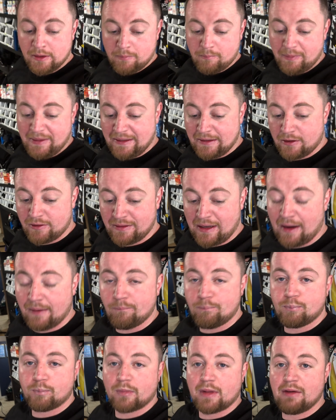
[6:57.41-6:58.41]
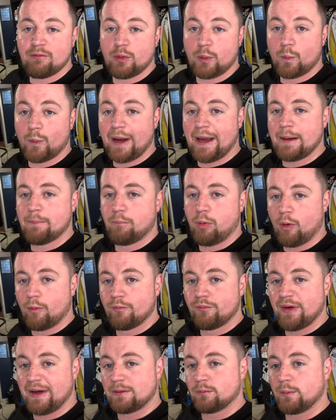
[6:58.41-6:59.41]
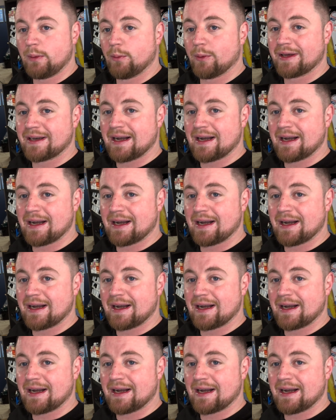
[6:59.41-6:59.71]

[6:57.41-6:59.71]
meaning that if we weren't pump fed and we were